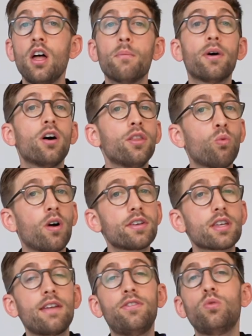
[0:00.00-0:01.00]
But otherwise,
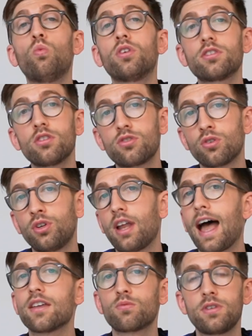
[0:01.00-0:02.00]
if you want to join,
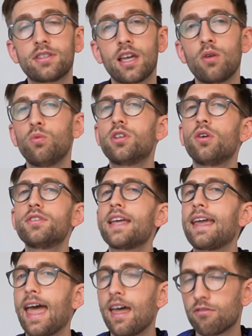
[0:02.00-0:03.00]
as we say, we don't
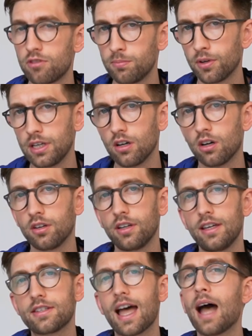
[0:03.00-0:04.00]
take everybody on,
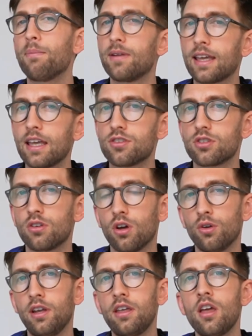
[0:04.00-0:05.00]
it's application
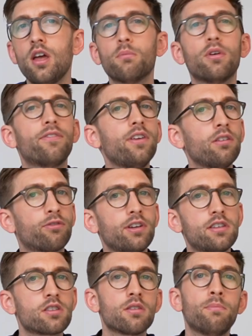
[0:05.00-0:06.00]
only, but feel free
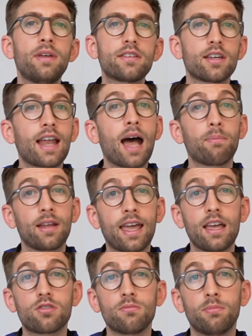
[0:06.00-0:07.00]
to submit an
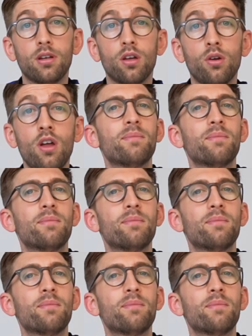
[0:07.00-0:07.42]
application below.